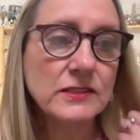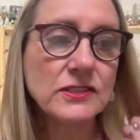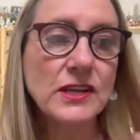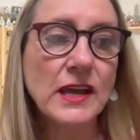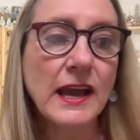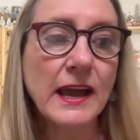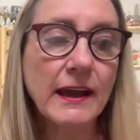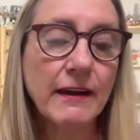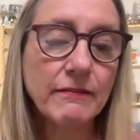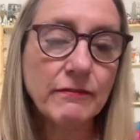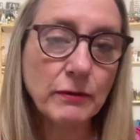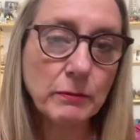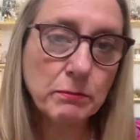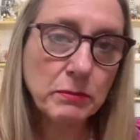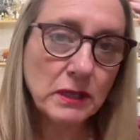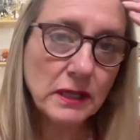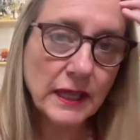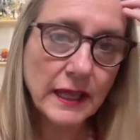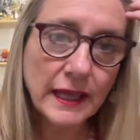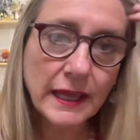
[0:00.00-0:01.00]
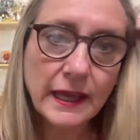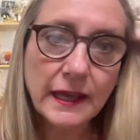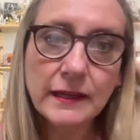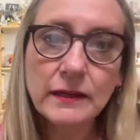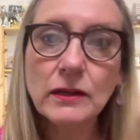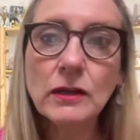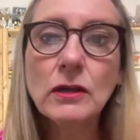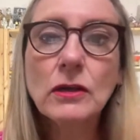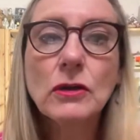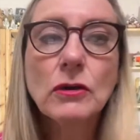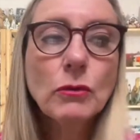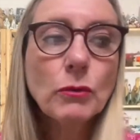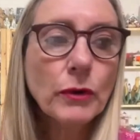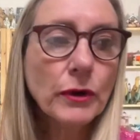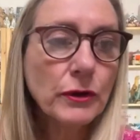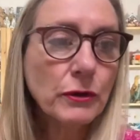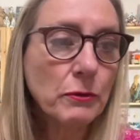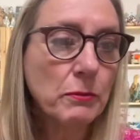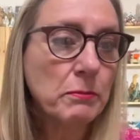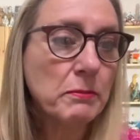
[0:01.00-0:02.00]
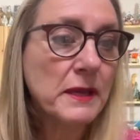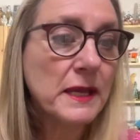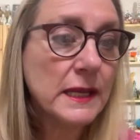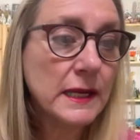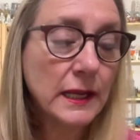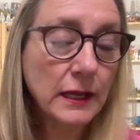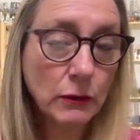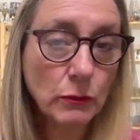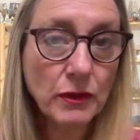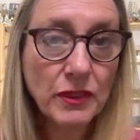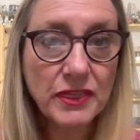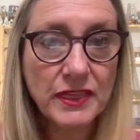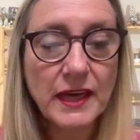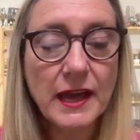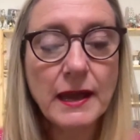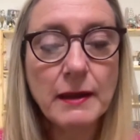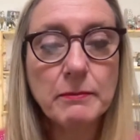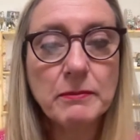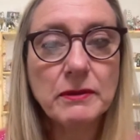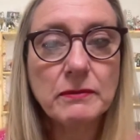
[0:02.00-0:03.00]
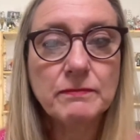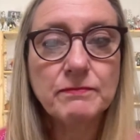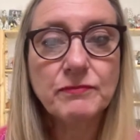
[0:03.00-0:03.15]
to have a plan where you're meeting with them,